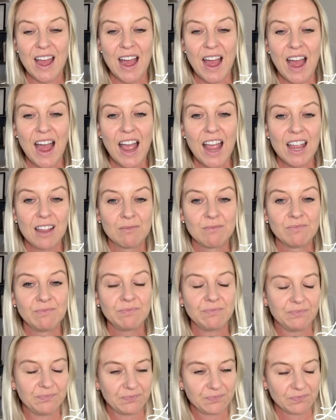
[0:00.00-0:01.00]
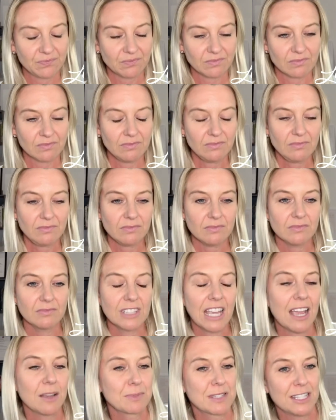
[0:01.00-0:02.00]

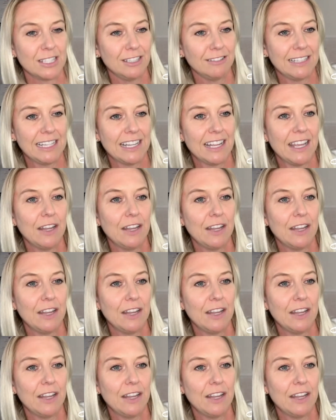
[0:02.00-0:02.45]
Absolutely.